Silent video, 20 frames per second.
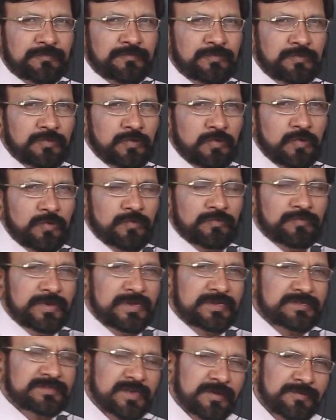few
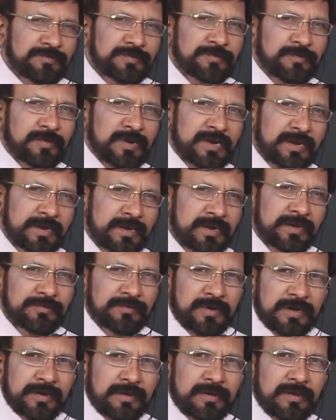weeks of your
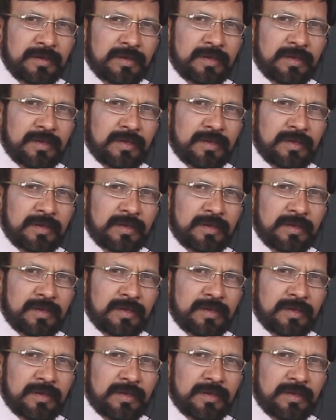endeavor,